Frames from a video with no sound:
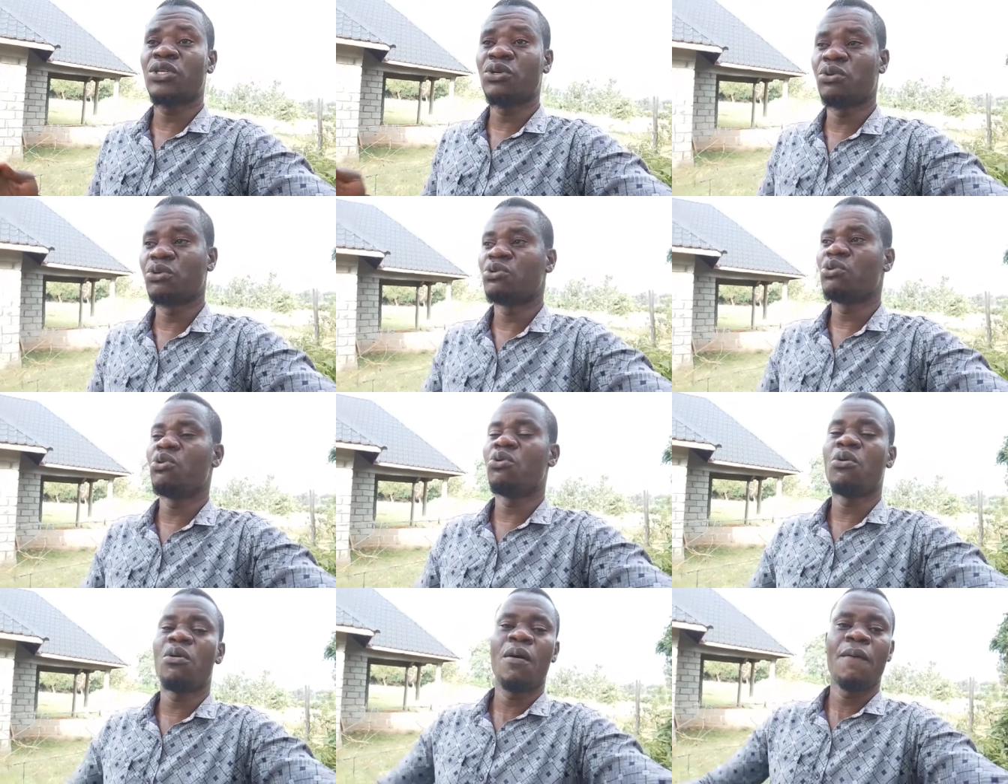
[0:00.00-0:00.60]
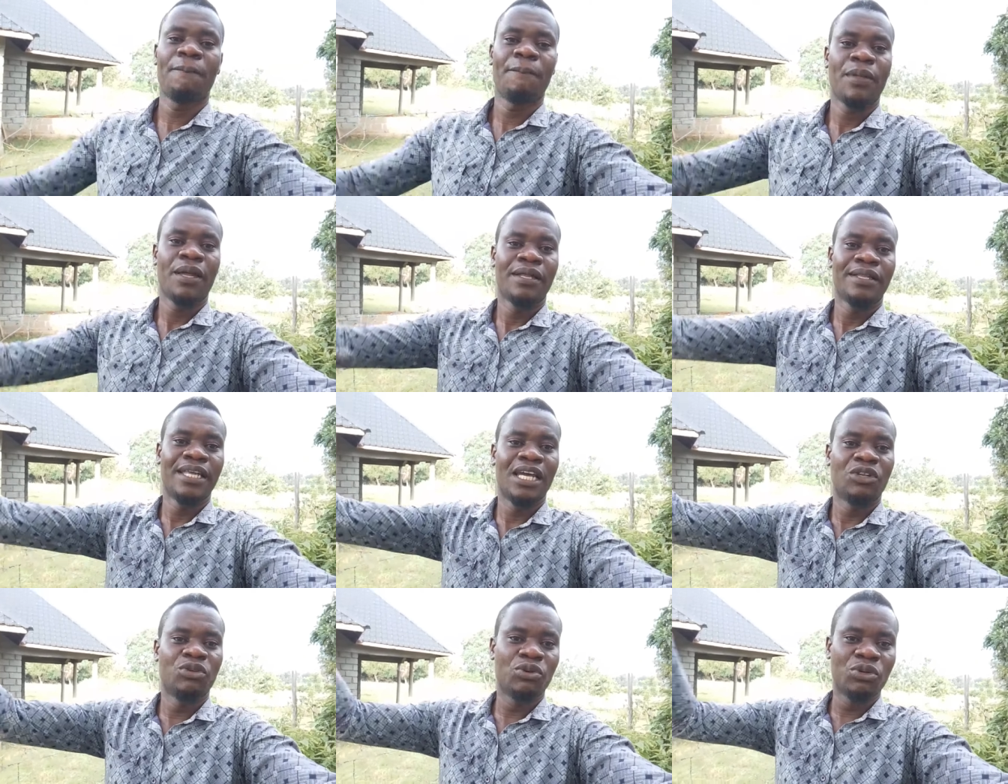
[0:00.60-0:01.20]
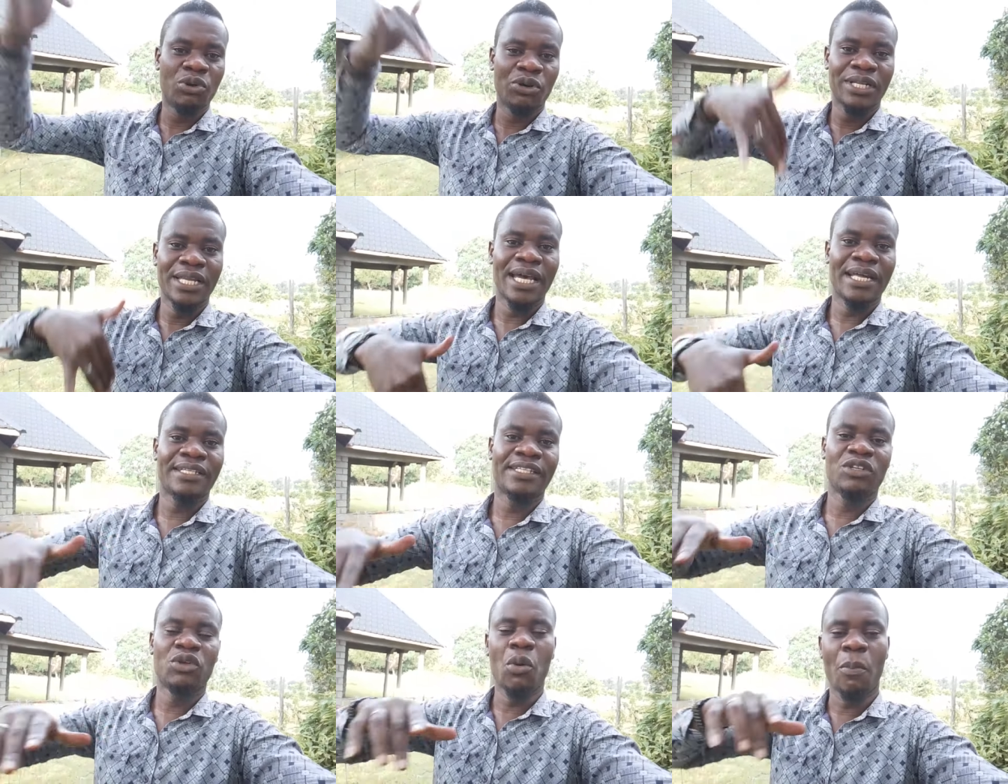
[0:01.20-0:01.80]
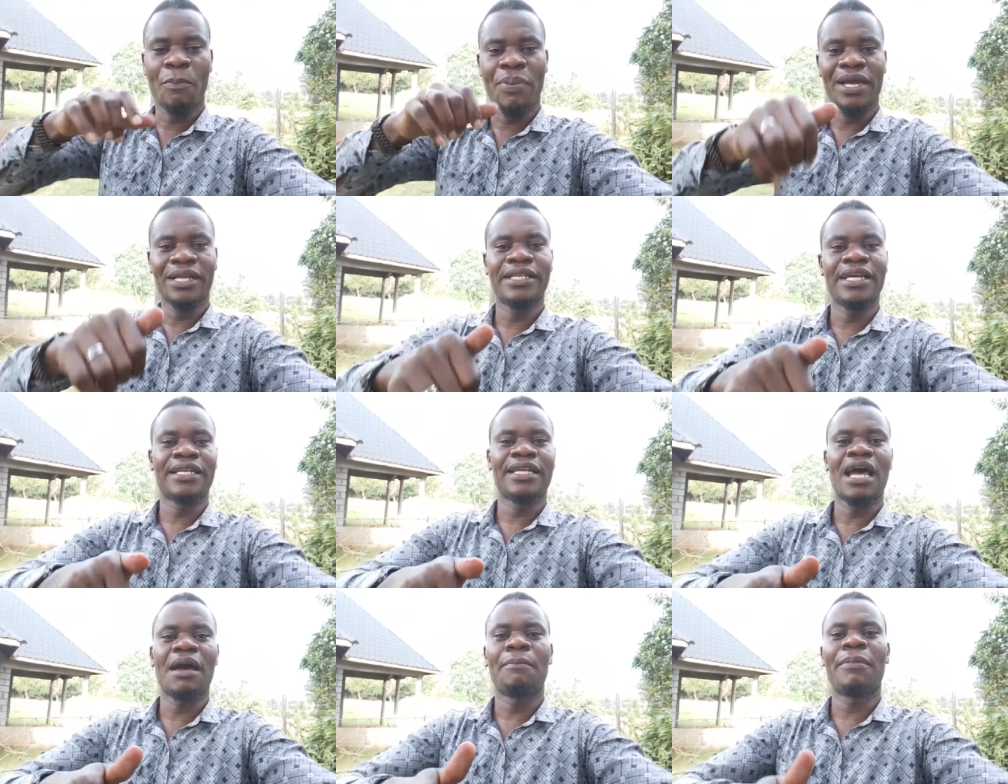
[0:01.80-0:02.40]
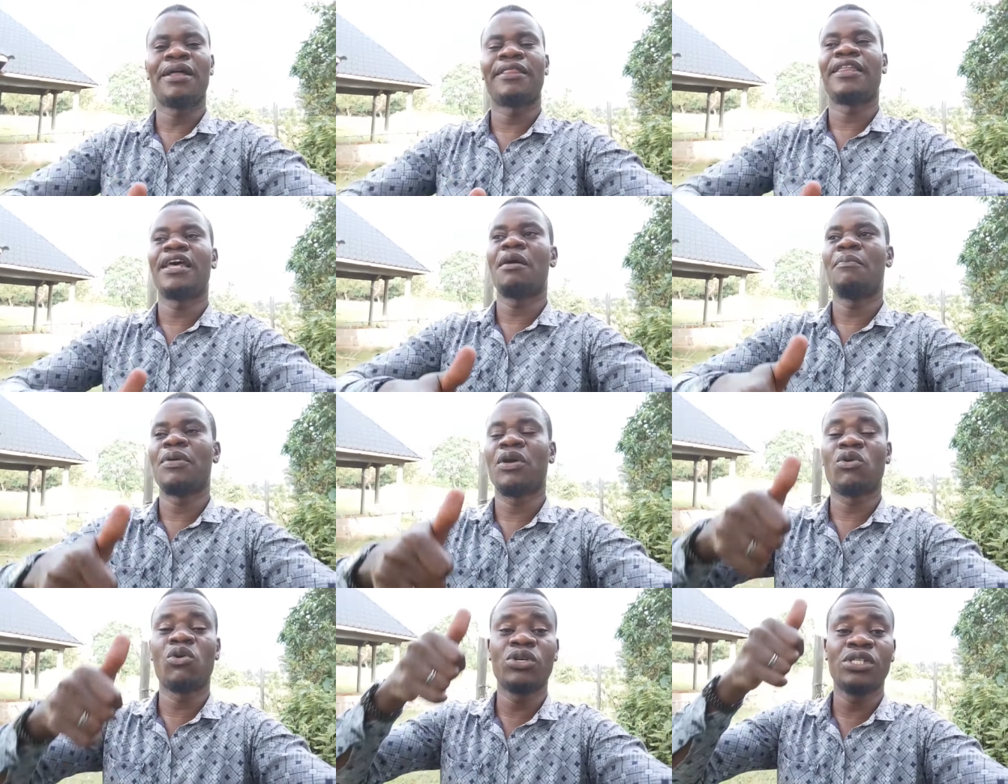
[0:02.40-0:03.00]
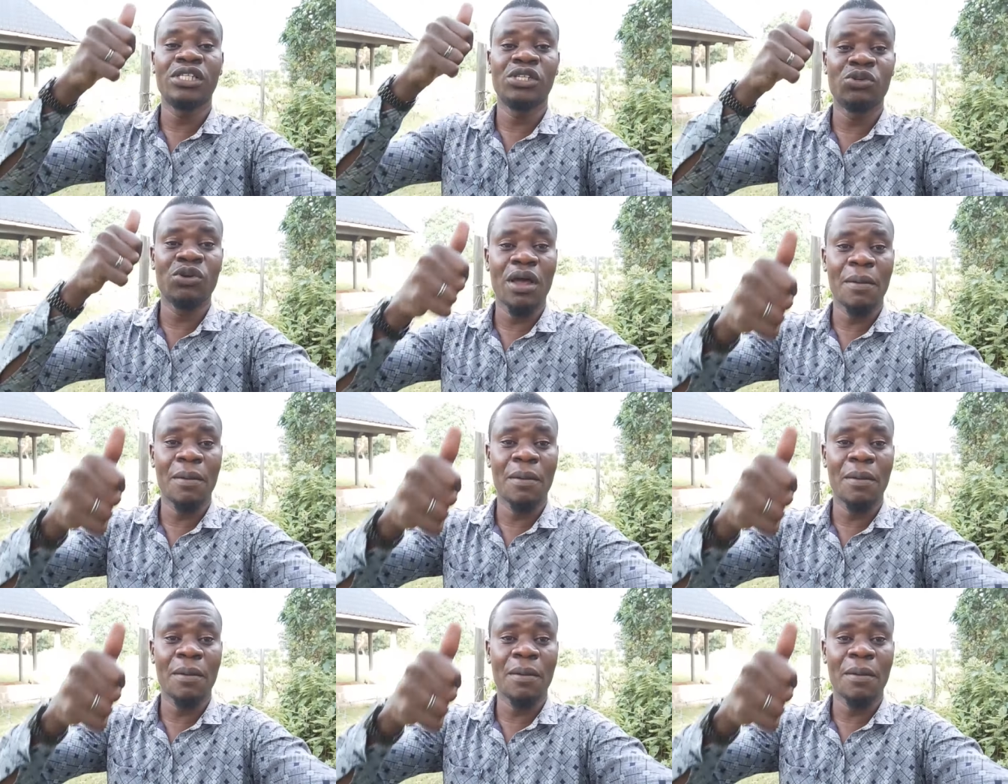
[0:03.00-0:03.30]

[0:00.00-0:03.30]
they do donate, you pin the number there because it's your PA.